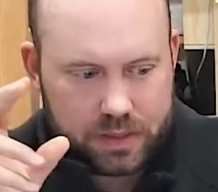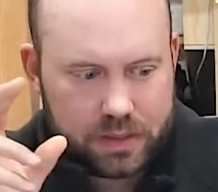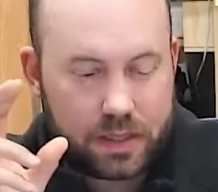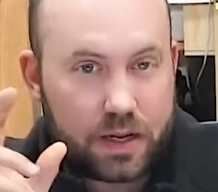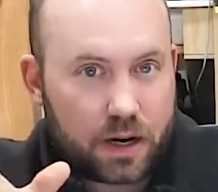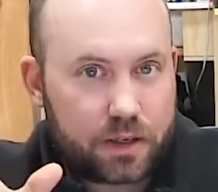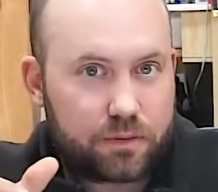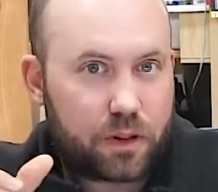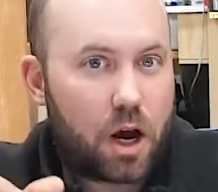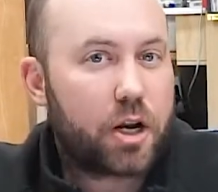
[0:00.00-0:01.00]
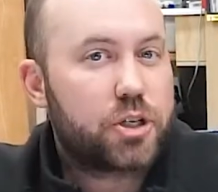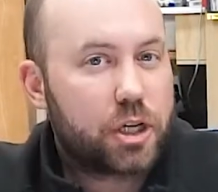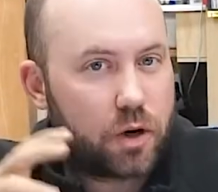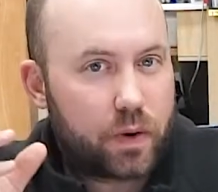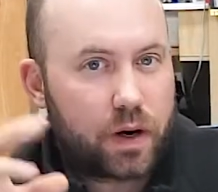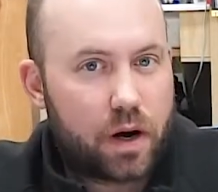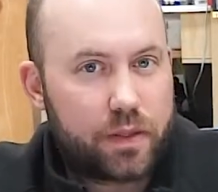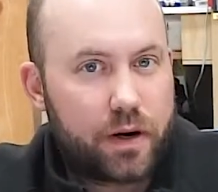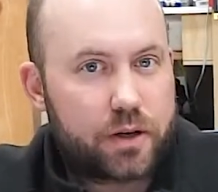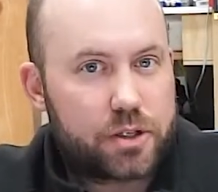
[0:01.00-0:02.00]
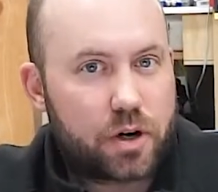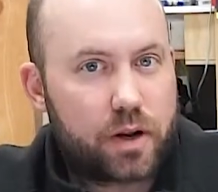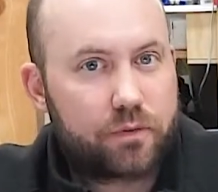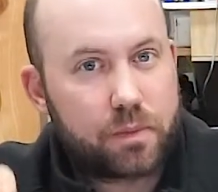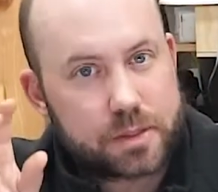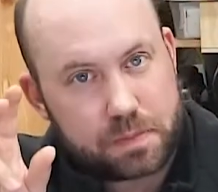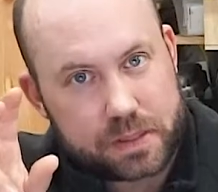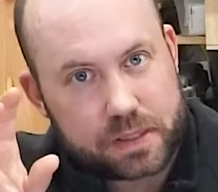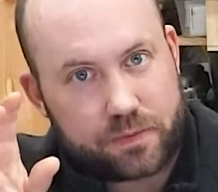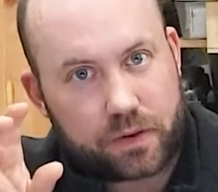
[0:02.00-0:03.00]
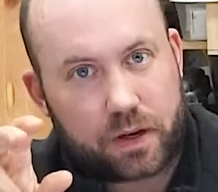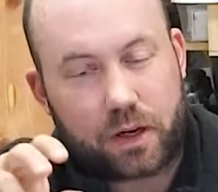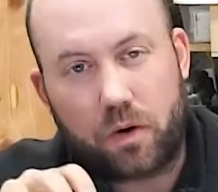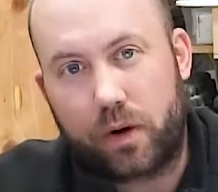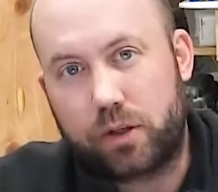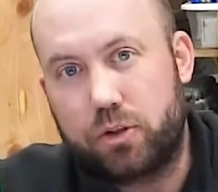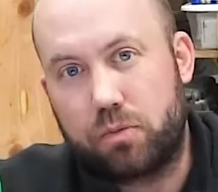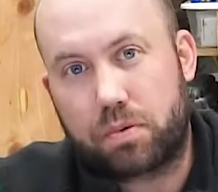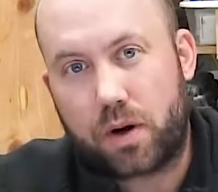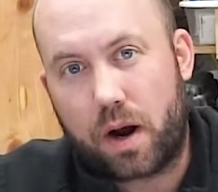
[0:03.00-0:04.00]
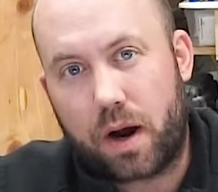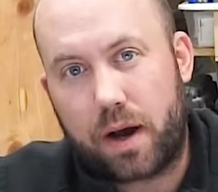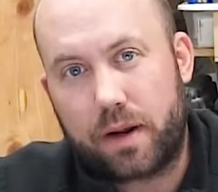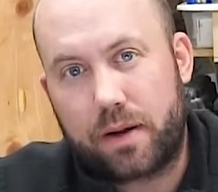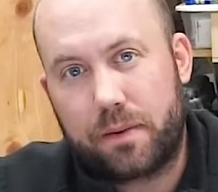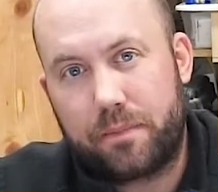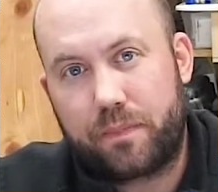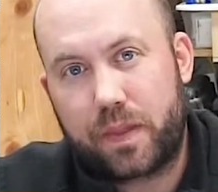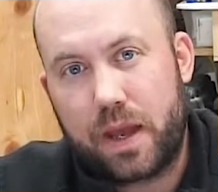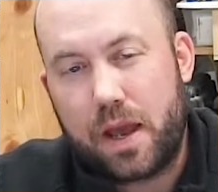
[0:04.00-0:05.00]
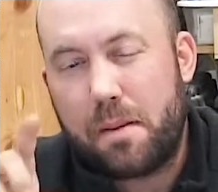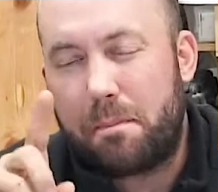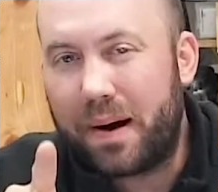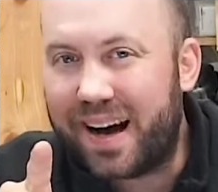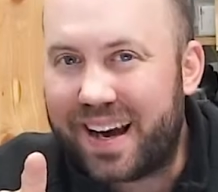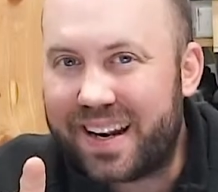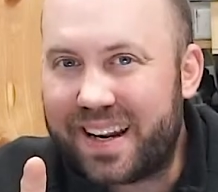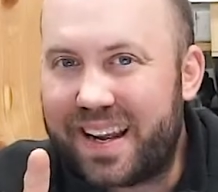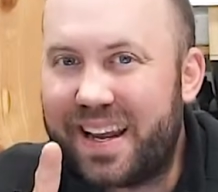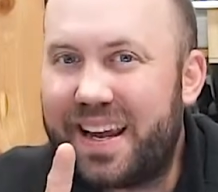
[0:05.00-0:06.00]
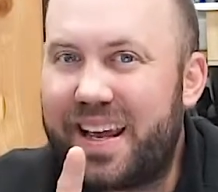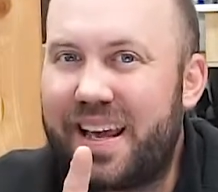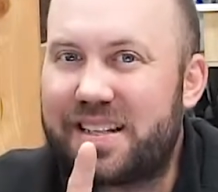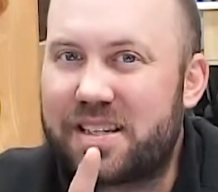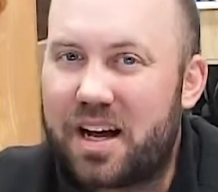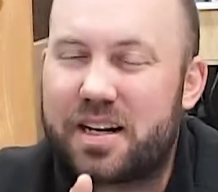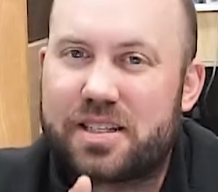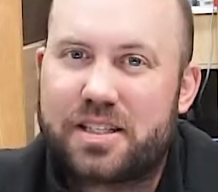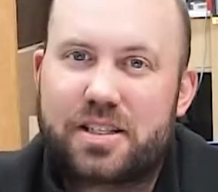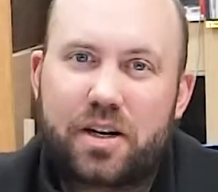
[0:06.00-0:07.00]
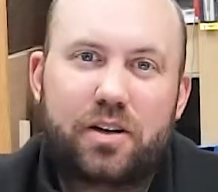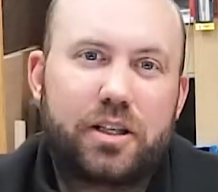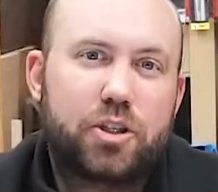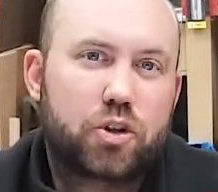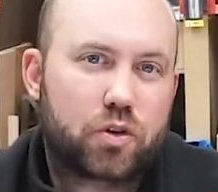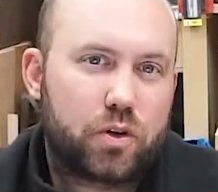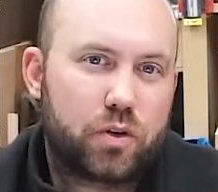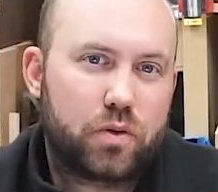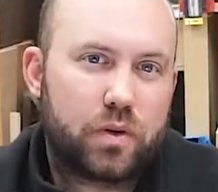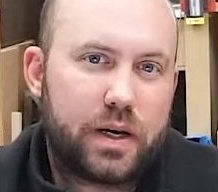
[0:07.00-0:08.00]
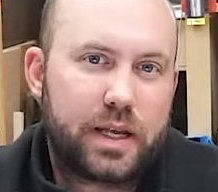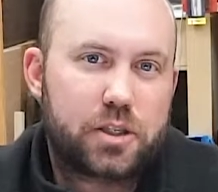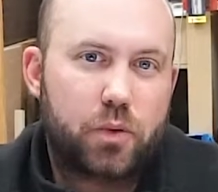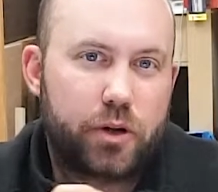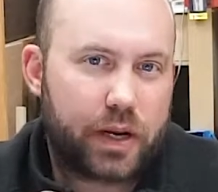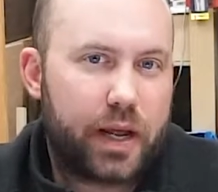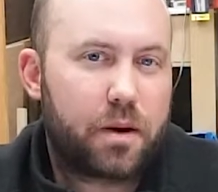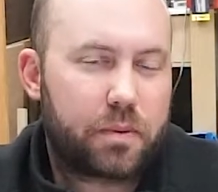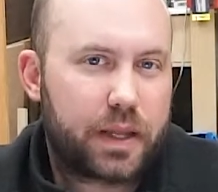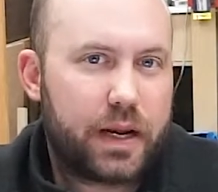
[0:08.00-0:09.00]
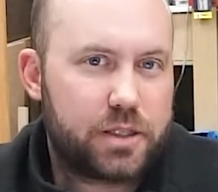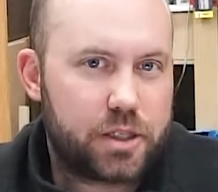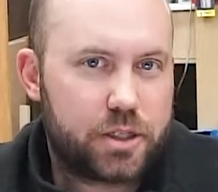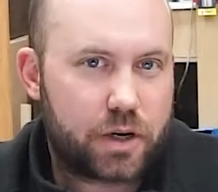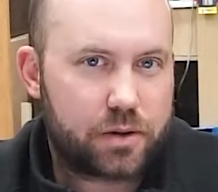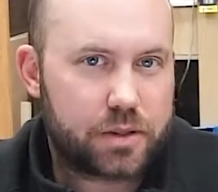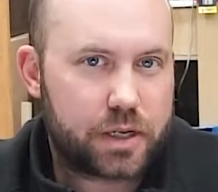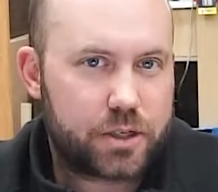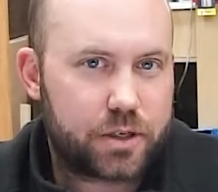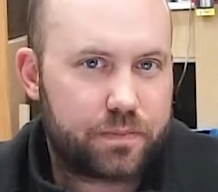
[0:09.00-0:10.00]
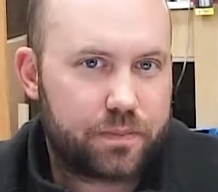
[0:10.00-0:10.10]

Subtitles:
deductive logic going on there, starting from specific and going to broad, but it's not necessarily true. And that's where you can end up with a hasty generalization.